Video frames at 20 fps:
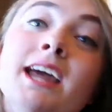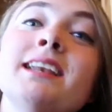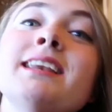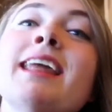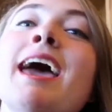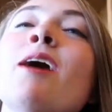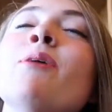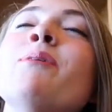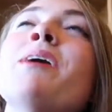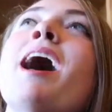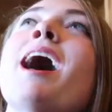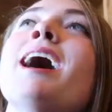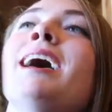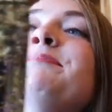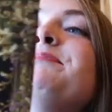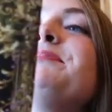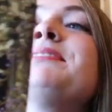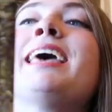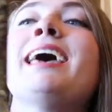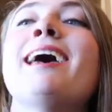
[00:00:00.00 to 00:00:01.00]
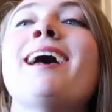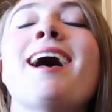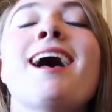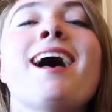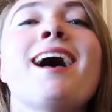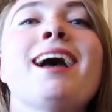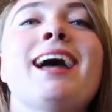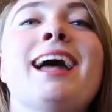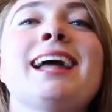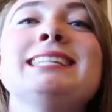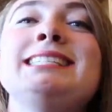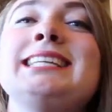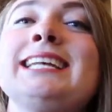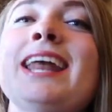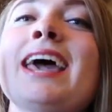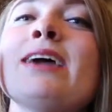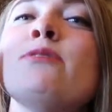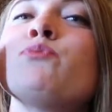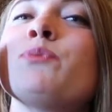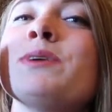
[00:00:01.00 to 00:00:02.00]
Now, did
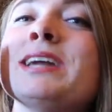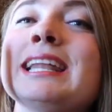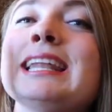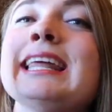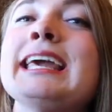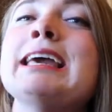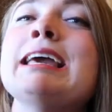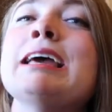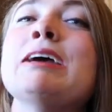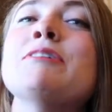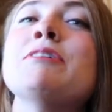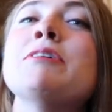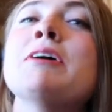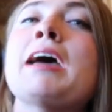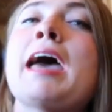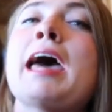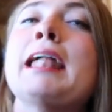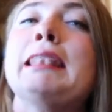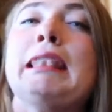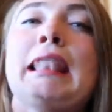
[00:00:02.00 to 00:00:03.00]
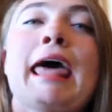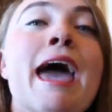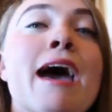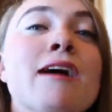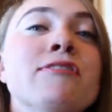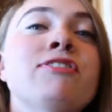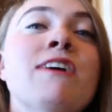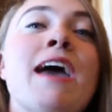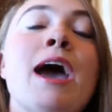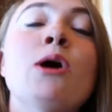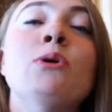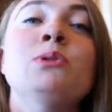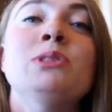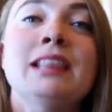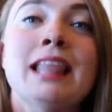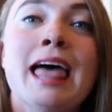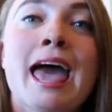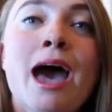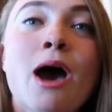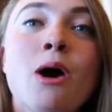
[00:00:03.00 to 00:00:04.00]
I really laugh out
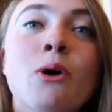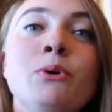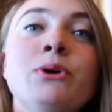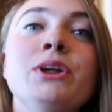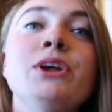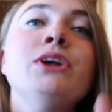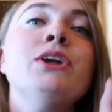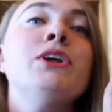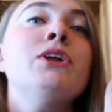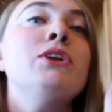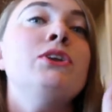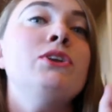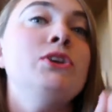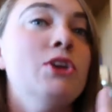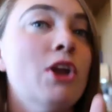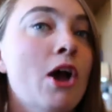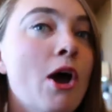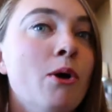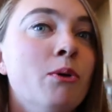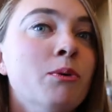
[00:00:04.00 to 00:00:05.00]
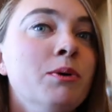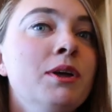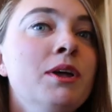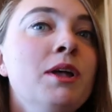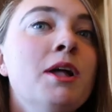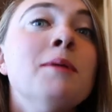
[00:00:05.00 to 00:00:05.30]
loud No.